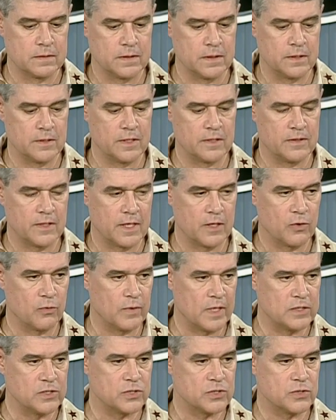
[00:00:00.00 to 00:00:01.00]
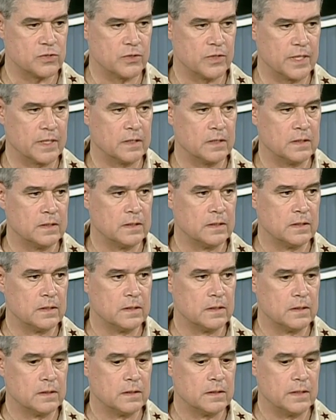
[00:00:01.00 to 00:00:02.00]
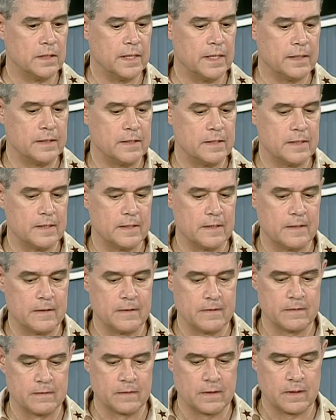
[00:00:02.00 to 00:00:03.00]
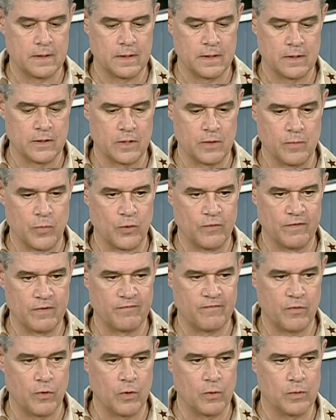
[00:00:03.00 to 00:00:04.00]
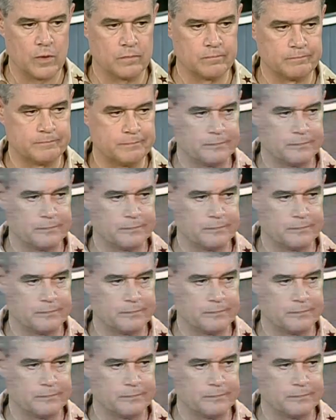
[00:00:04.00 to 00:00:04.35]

in that they are registering and, and they're moving forward.